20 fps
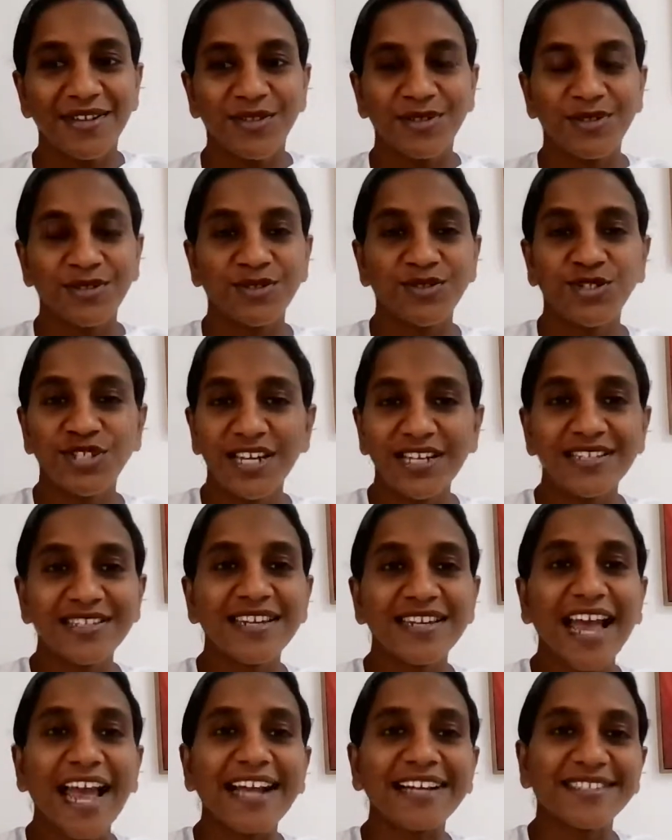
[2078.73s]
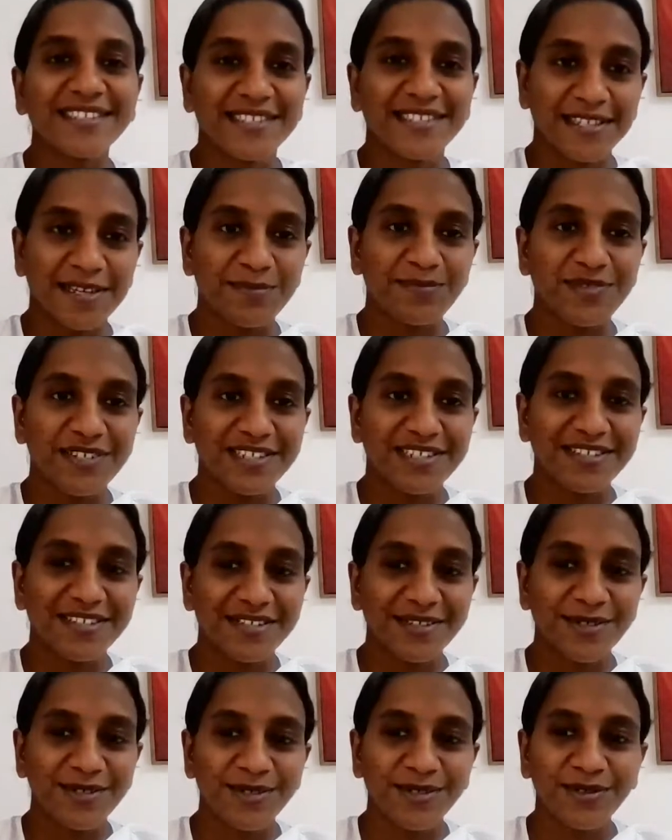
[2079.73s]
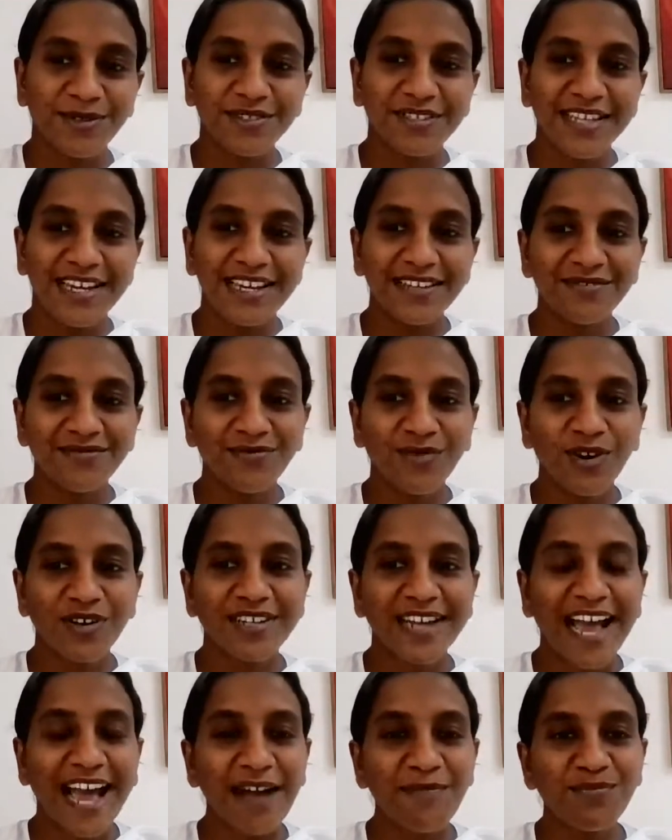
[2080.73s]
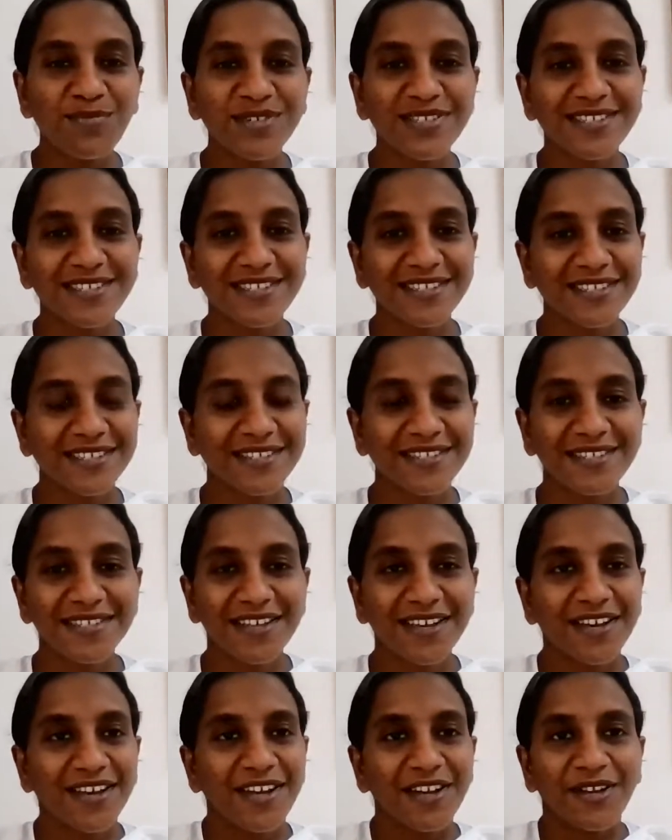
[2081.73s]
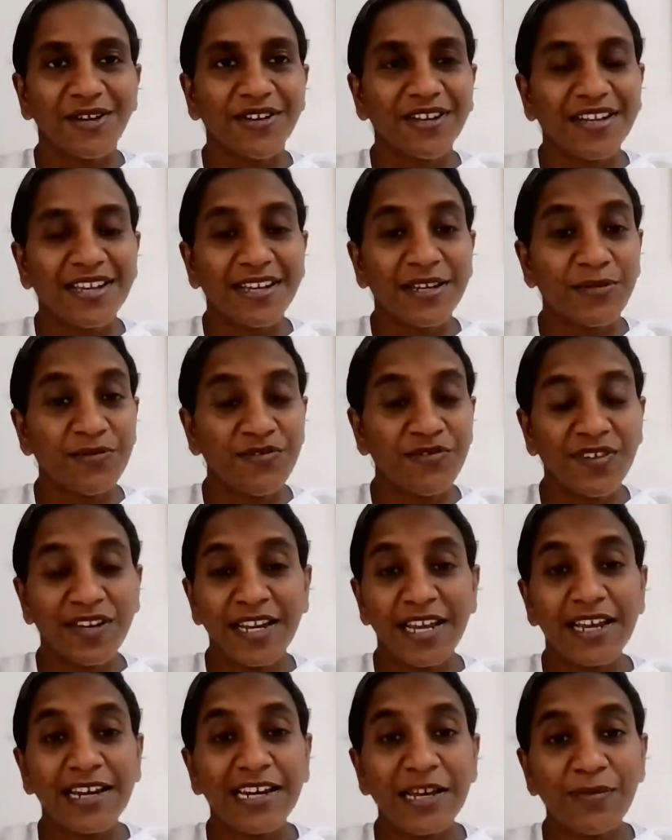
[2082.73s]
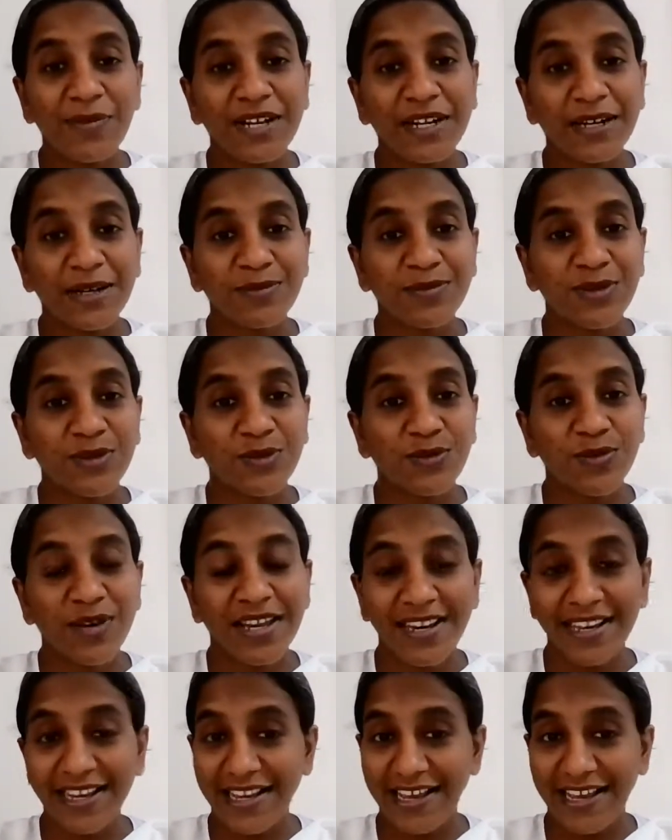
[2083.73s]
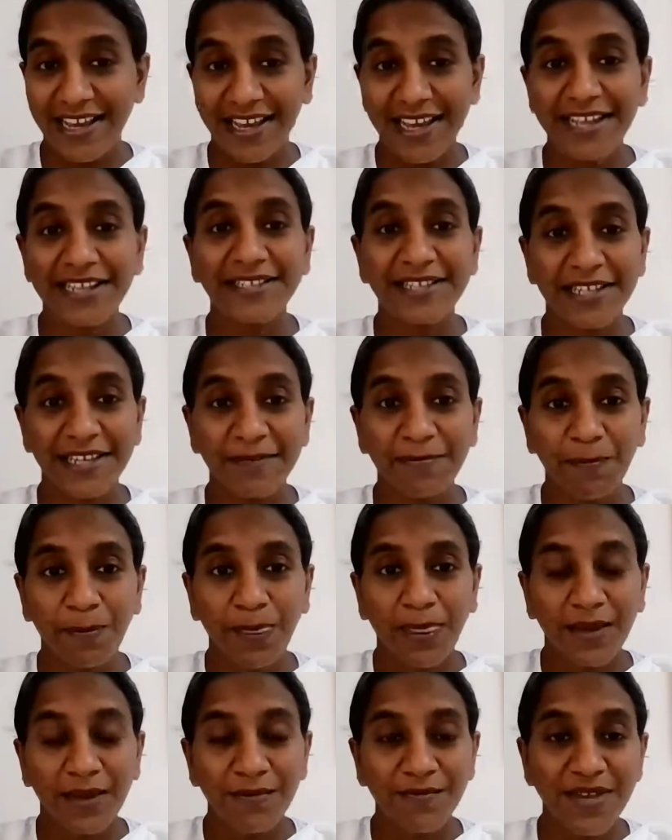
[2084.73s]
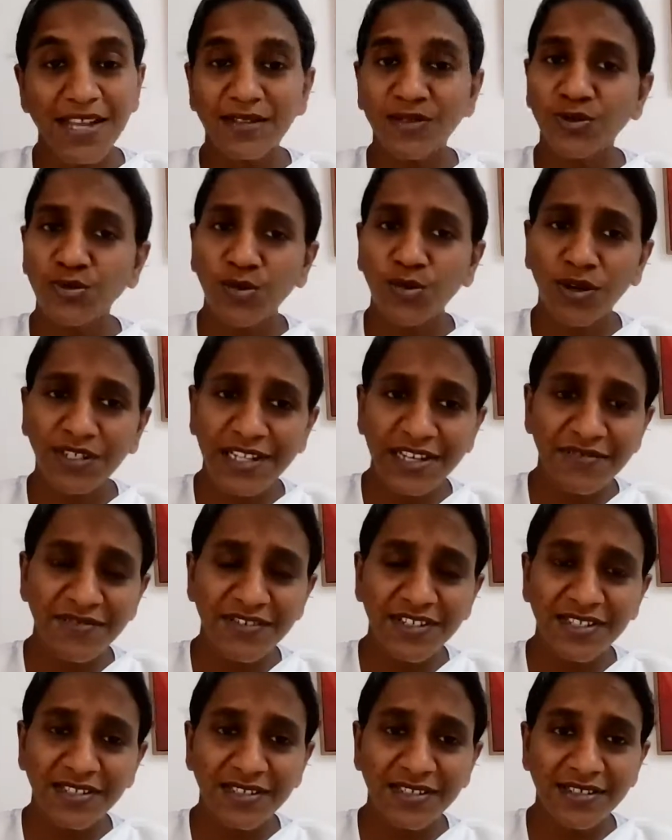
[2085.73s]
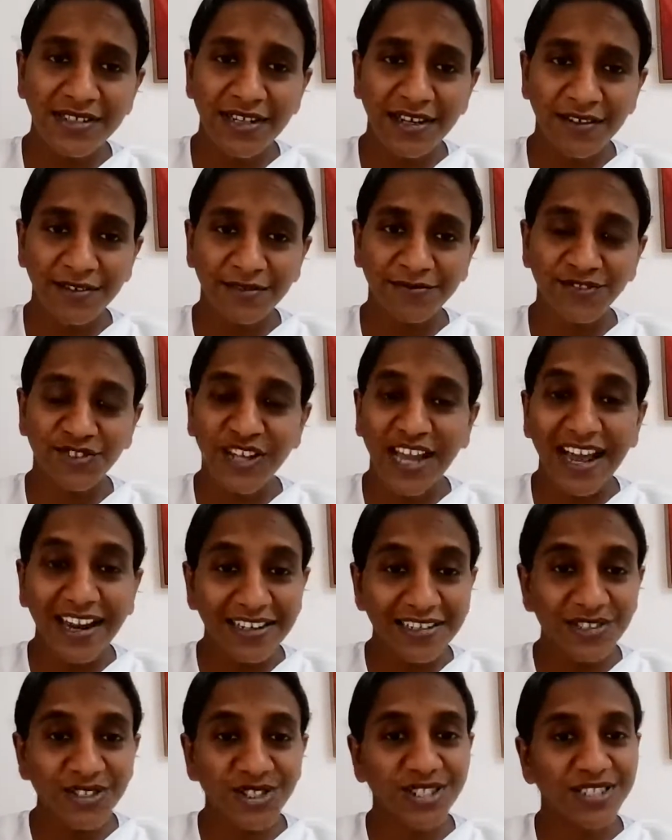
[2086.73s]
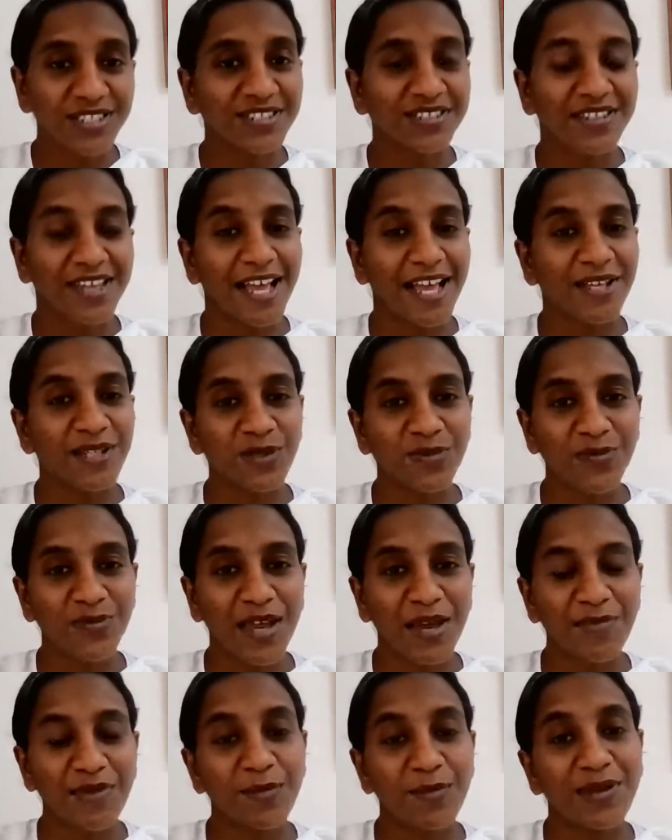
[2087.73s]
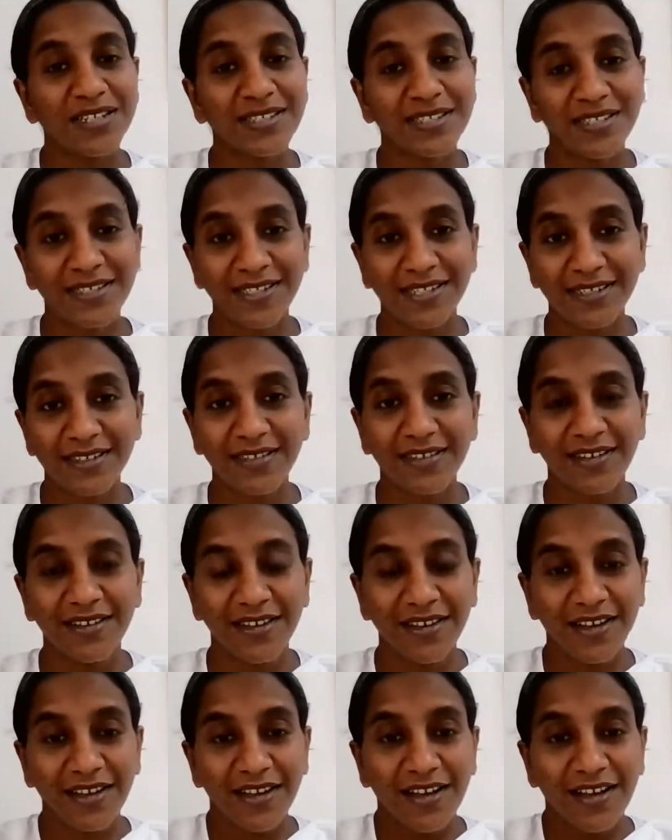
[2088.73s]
So just accept it. So then what happens is it really becomes very easy. Means whatever the tough, challenging things may be, but still